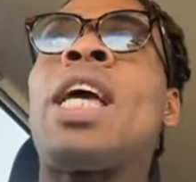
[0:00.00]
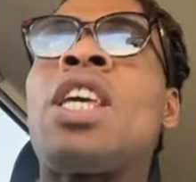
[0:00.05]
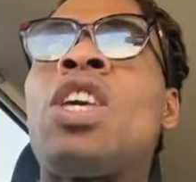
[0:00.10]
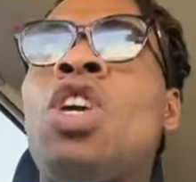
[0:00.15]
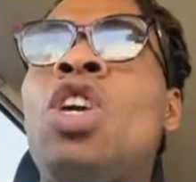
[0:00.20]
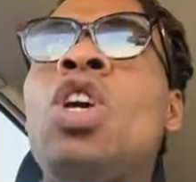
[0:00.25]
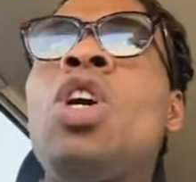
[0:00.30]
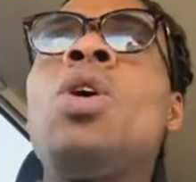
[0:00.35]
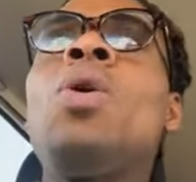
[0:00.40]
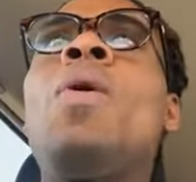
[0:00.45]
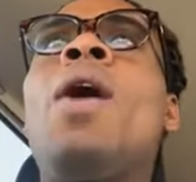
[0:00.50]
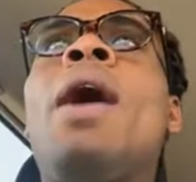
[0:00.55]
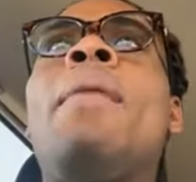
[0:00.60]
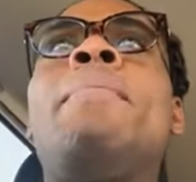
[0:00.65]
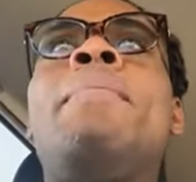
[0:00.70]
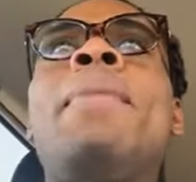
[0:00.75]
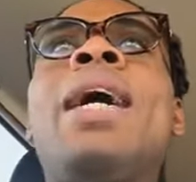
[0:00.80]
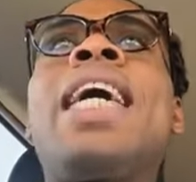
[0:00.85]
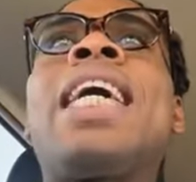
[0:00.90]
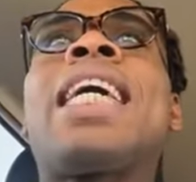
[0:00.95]
when you
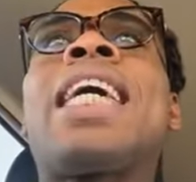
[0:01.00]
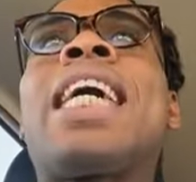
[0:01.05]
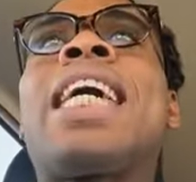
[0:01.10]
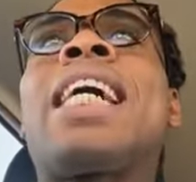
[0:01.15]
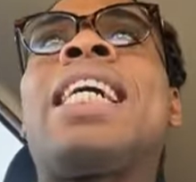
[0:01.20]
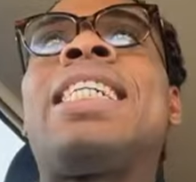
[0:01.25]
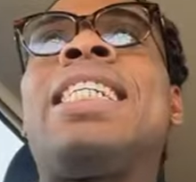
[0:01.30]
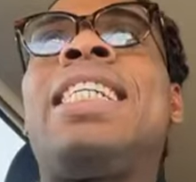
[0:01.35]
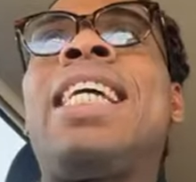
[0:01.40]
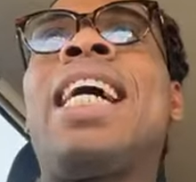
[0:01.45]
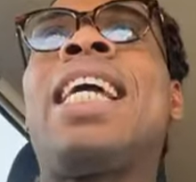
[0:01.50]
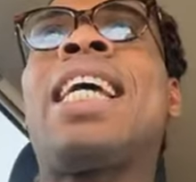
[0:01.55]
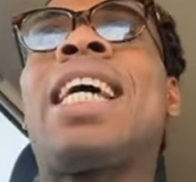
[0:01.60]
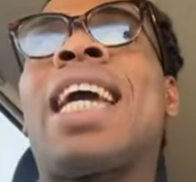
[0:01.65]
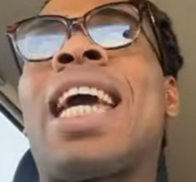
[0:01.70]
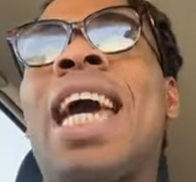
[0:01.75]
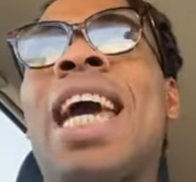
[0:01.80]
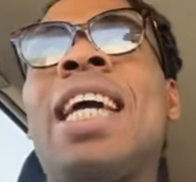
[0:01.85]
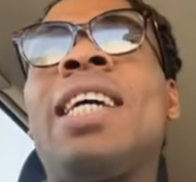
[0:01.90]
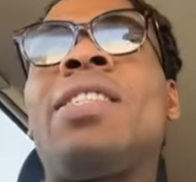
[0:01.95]
are making a
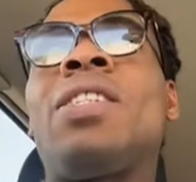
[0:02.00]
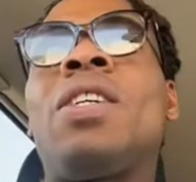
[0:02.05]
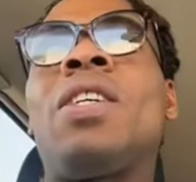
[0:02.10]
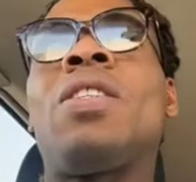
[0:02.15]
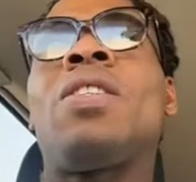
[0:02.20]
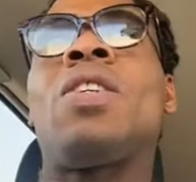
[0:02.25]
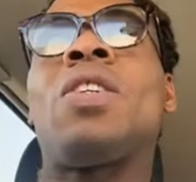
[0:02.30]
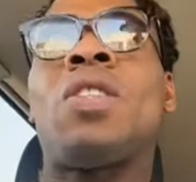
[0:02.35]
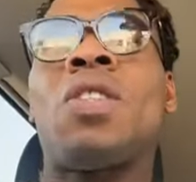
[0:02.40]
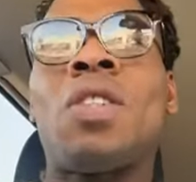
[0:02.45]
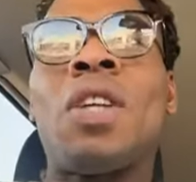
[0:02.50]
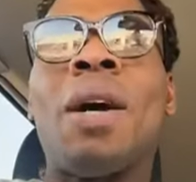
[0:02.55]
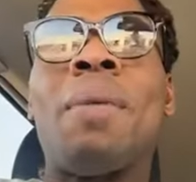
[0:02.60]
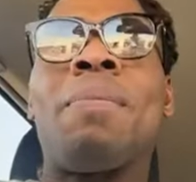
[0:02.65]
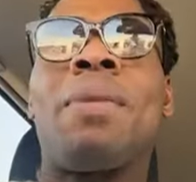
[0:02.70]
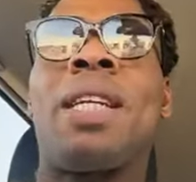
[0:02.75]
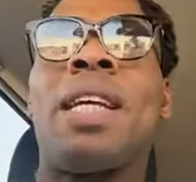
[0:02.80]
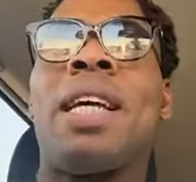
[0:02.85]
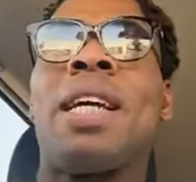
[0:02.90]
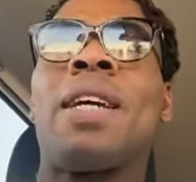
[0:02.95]
dedication to
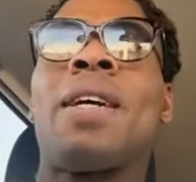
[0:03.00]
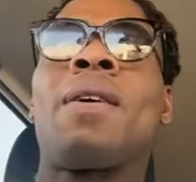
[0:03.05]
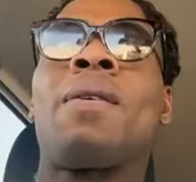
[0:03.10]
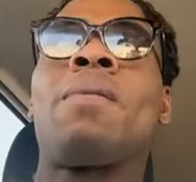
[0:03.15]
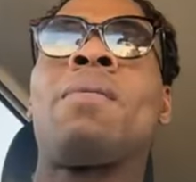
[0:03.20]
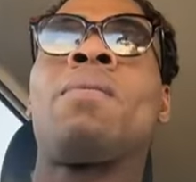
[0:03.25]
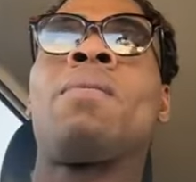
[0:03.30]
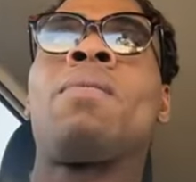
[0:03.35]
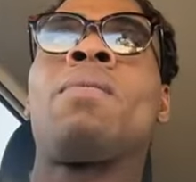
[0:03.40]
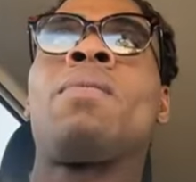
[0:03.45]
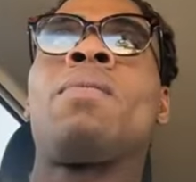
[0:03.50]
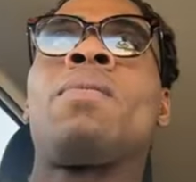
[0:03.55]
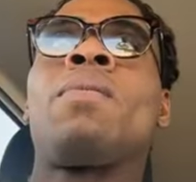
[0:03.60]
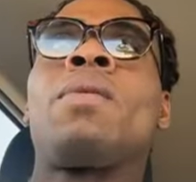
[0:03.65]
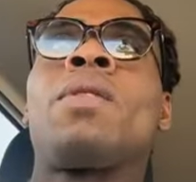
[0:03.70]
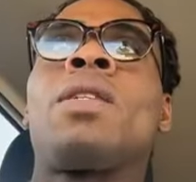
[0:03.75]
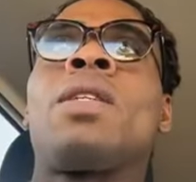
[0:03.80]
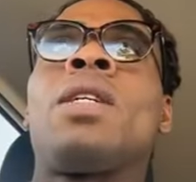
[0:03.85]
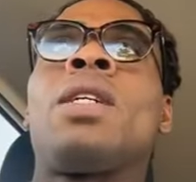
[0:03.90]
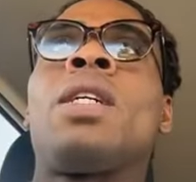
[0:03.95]
something,
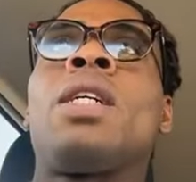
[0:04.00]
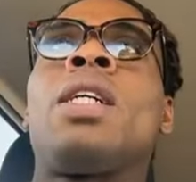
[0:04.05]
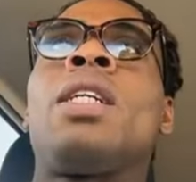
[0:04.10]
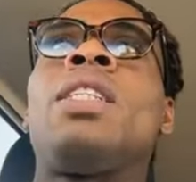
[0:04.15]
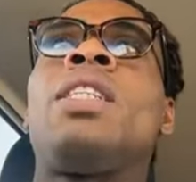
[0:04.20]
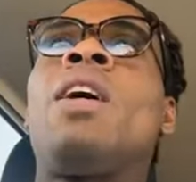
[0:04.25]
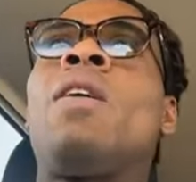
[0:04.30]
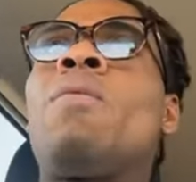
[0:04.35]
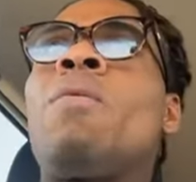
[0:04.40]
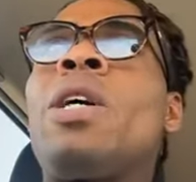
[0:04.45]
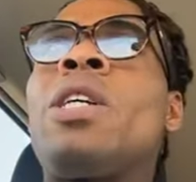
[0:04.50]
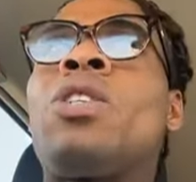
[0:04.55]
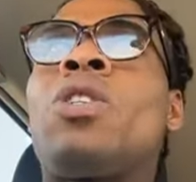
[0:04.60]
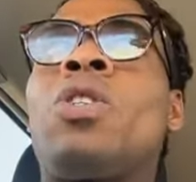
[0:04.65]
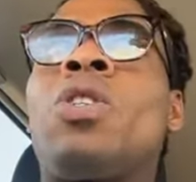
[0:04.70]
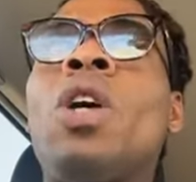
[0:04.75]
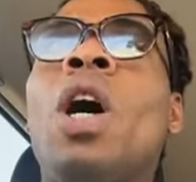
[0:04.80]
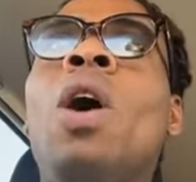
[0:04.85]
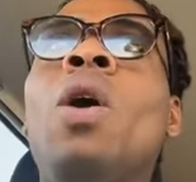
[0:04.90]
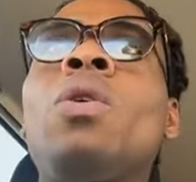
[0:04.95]
the
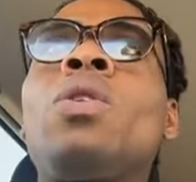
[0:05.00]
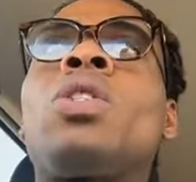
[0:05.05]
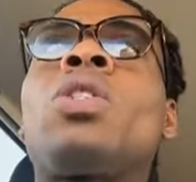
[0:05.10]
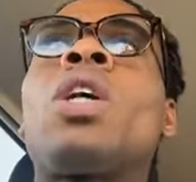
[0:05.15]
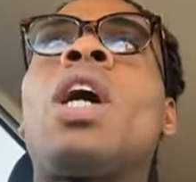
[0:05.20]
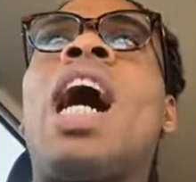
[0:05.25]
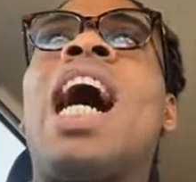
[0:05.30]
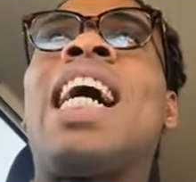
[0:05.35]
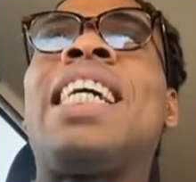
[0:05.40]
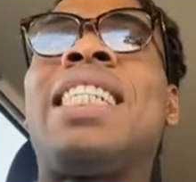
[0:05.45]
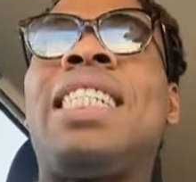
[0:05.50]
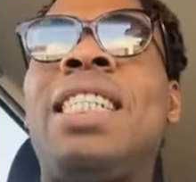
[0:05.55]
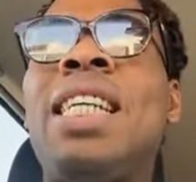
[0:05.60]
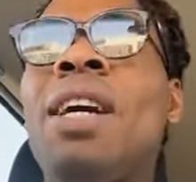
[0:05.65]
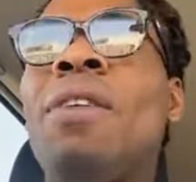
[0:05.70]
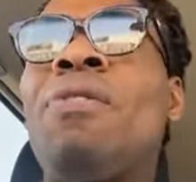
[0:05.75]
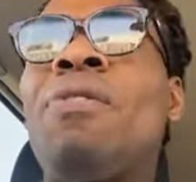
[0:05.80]
results are